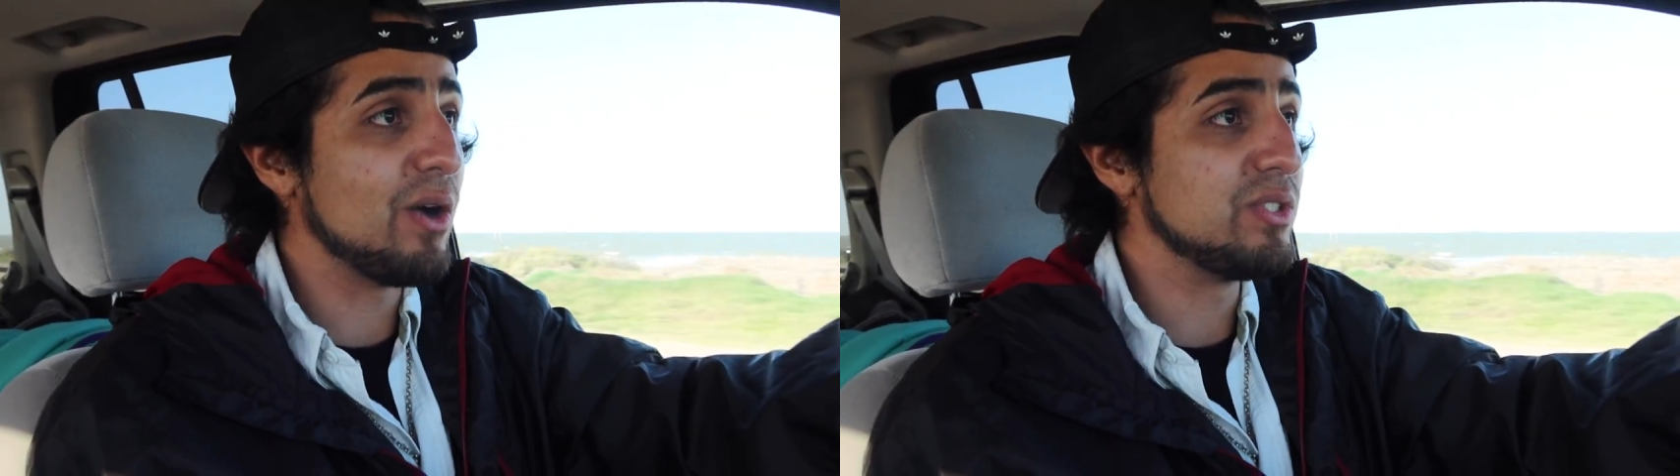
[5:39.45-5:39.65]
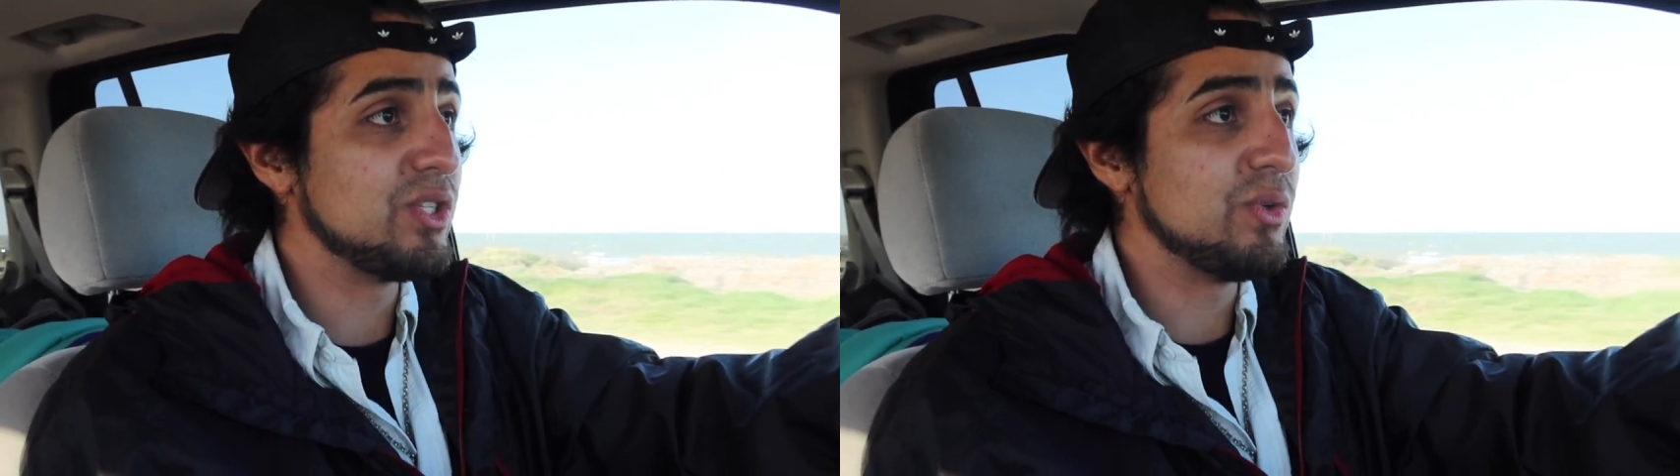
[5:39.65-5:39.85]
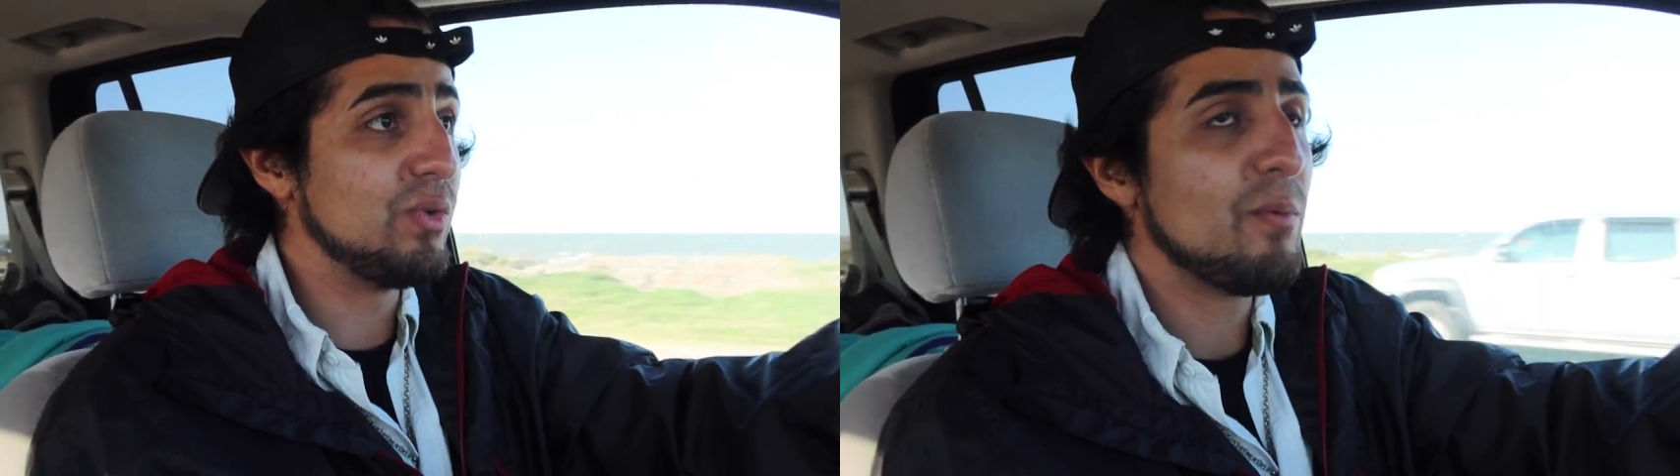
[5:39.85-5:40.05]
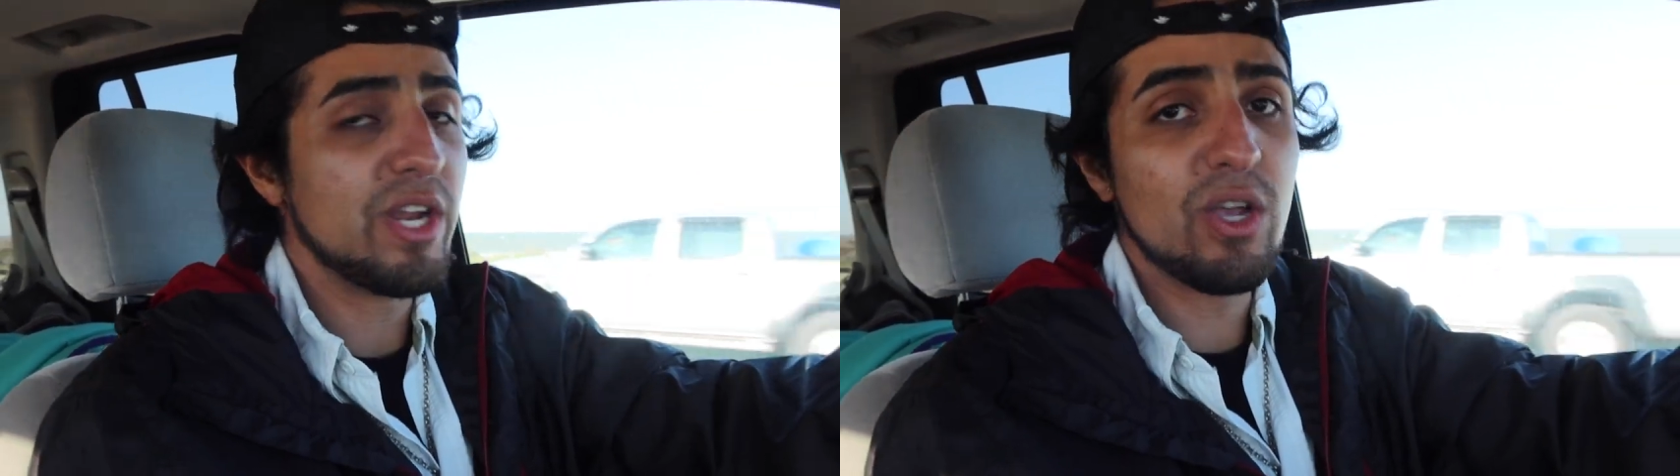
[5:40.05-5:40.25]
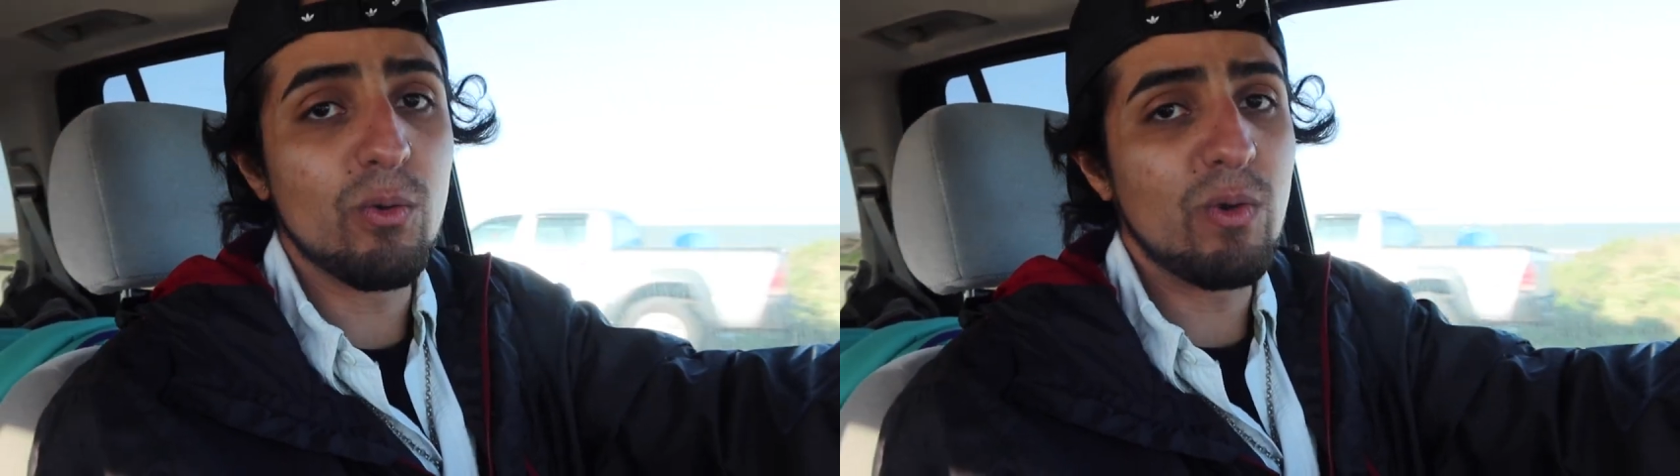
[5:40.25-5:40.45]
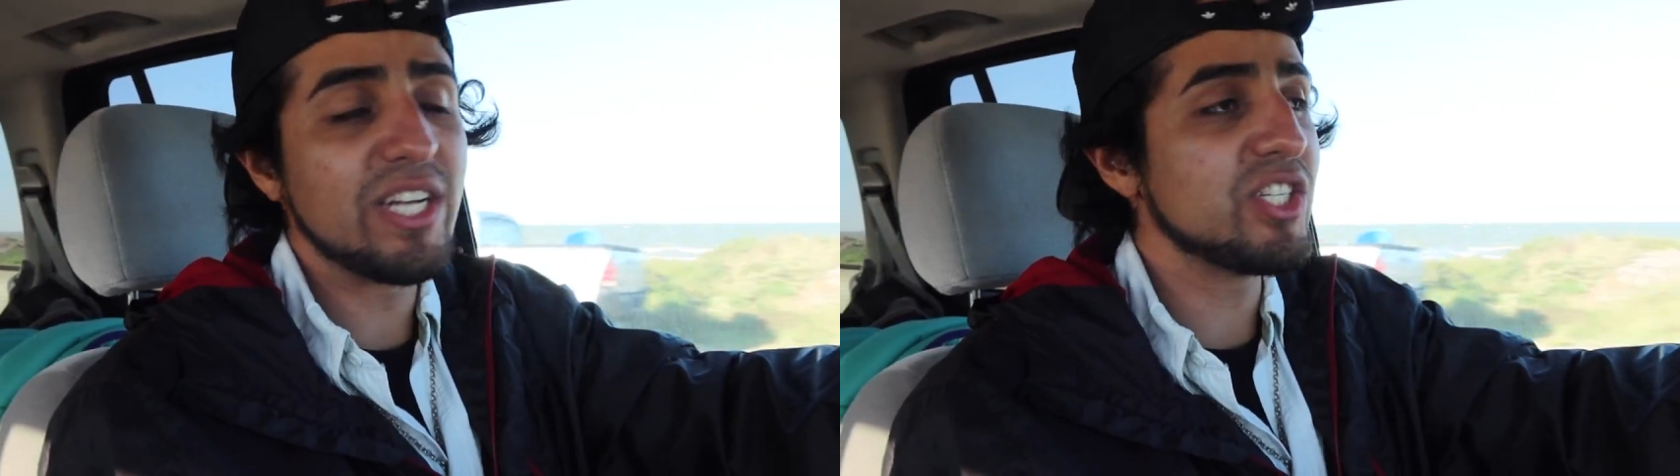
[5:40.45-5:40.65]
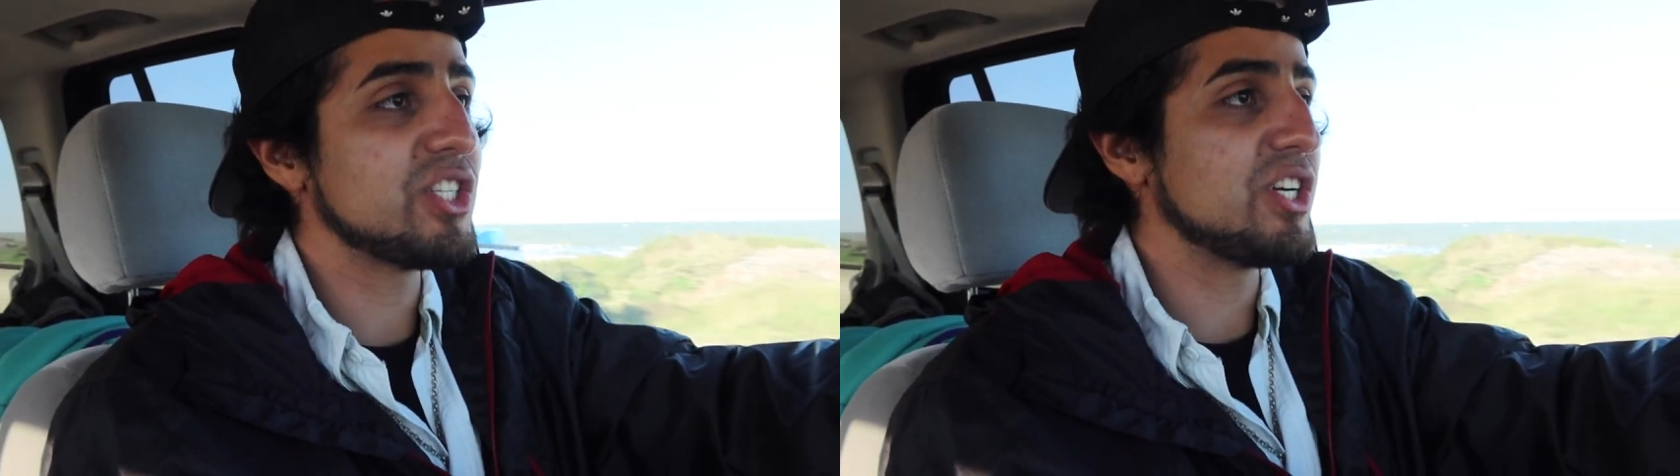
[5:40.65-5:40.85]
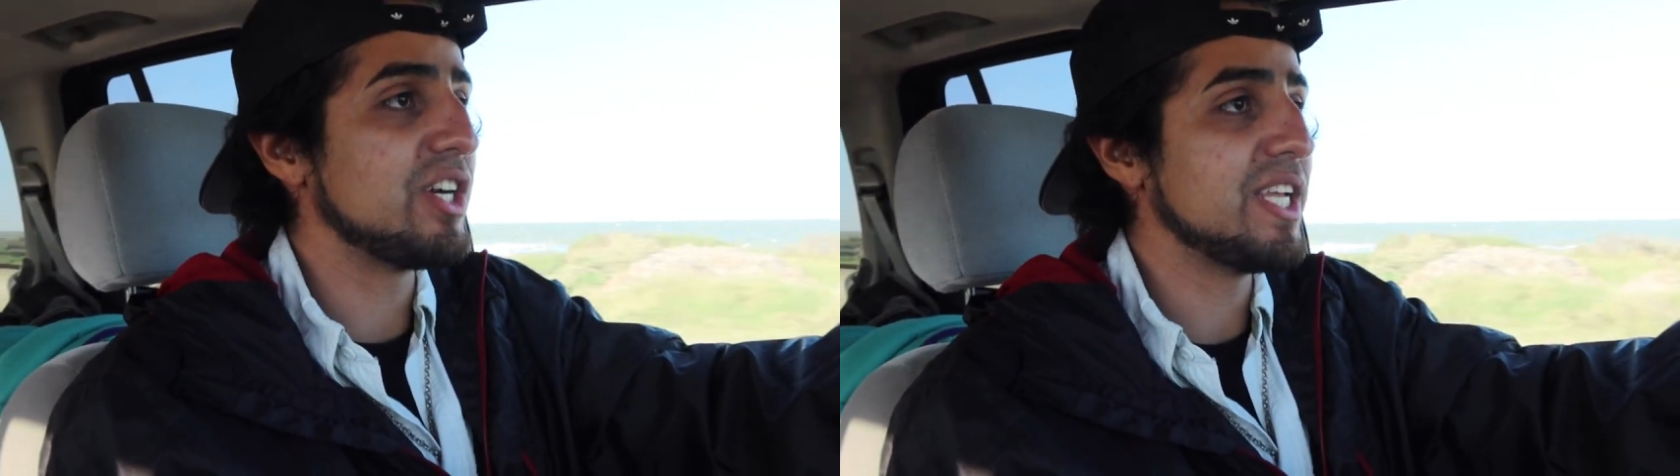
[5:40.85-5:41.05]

go to where you go register